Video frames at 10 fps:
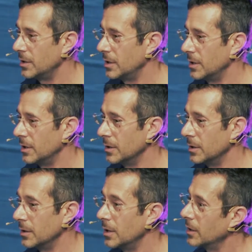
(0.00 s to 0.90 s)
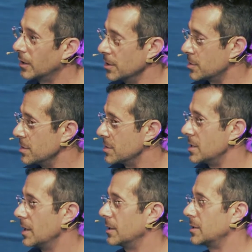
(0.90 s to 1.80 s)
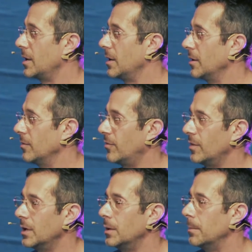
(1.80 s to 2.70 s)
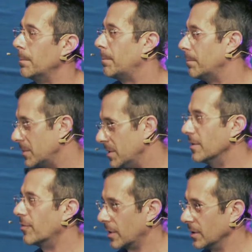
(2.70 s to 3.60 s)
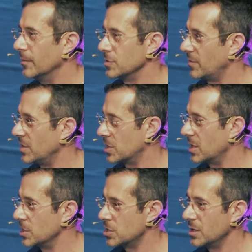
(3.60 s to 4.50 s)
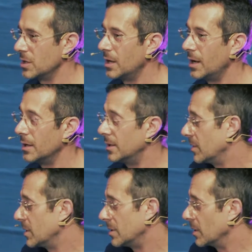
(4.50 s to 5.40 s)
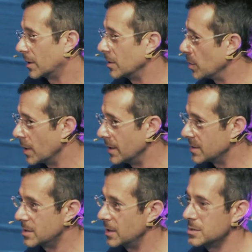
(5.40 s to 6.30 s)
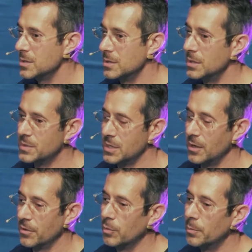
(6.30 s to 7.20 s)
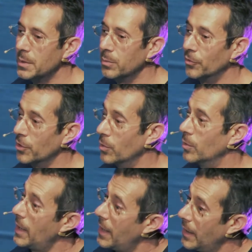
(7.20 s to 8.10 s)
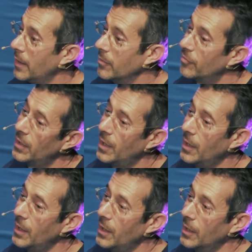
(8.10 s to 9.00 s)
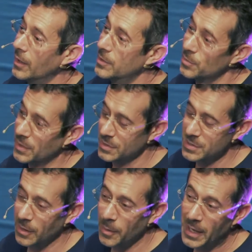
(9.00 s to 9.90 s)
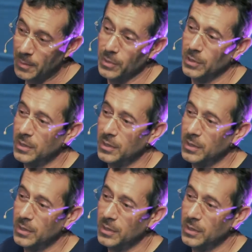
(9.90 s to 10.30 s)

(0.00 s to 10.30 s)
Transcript: in countries that have differing levels of education, and even like in the United States, in the Deep South, where people don't have a $2,000 MacBook.